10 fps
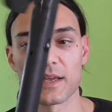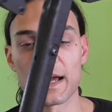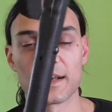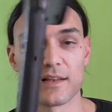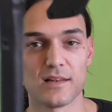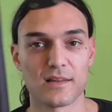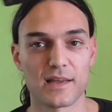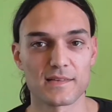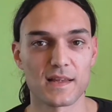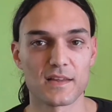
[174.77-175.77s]
handle
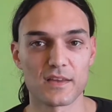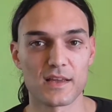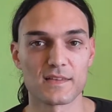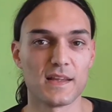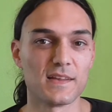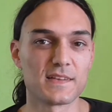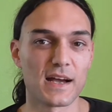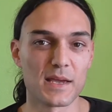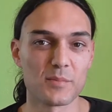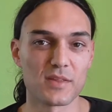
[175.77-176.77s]
at any
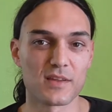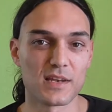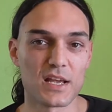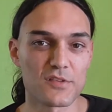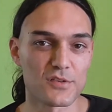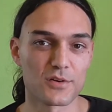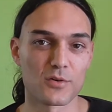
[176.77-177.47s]
time in the nature